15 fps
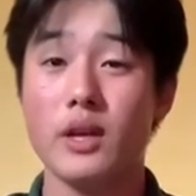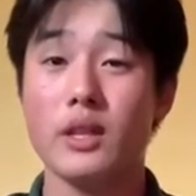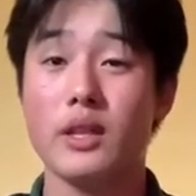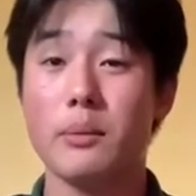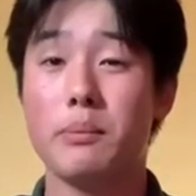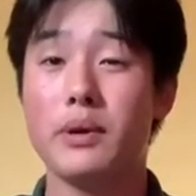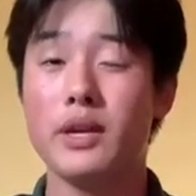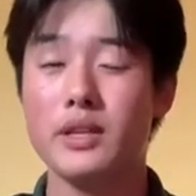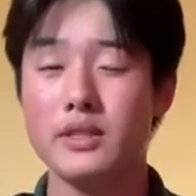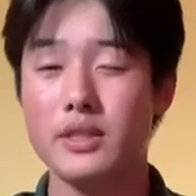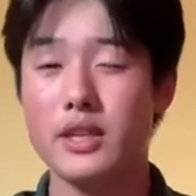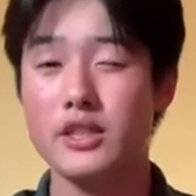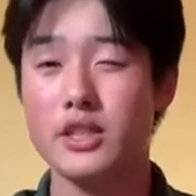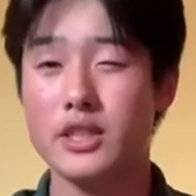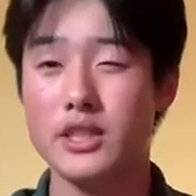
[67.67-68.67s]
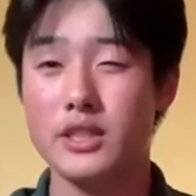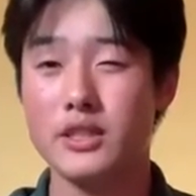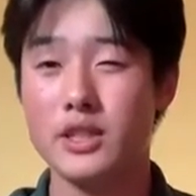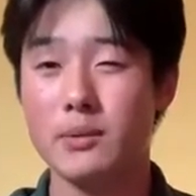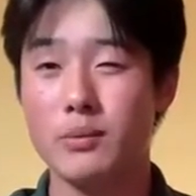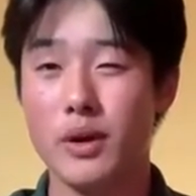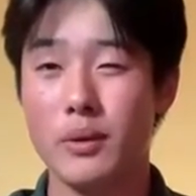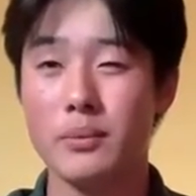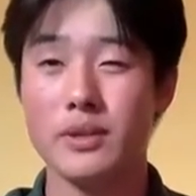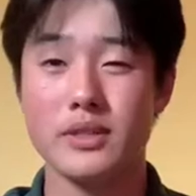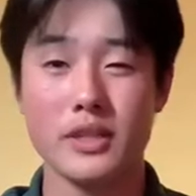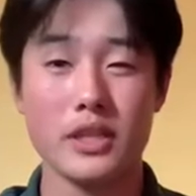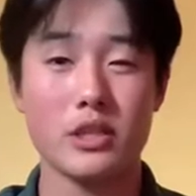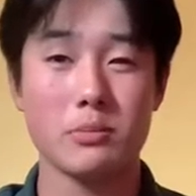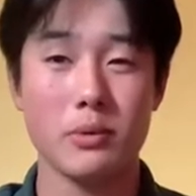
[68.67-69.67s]
The biggest danger on the deep web is the
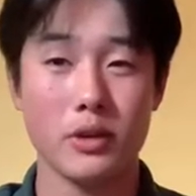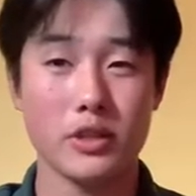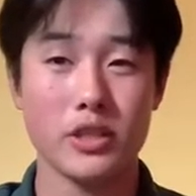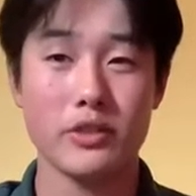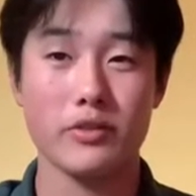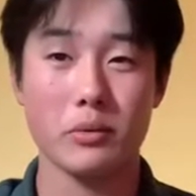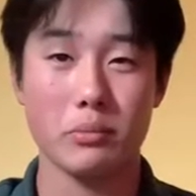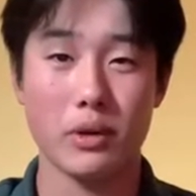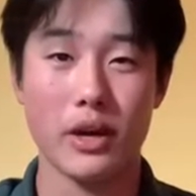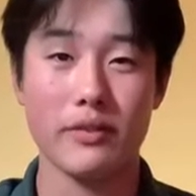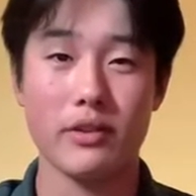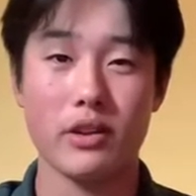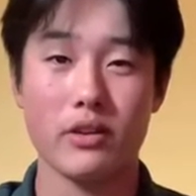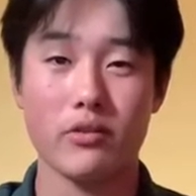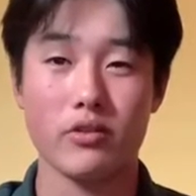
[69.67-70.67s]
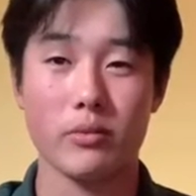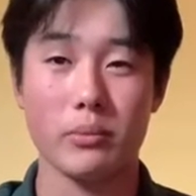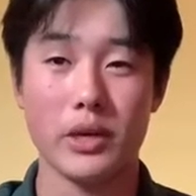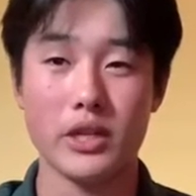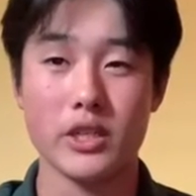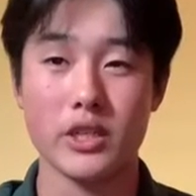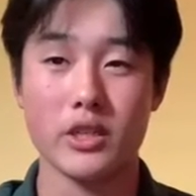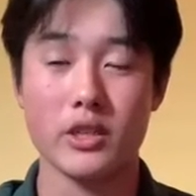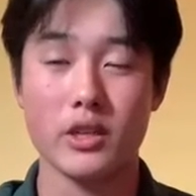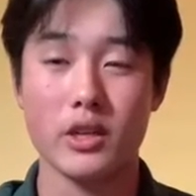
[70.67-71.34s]
exposure of your private information.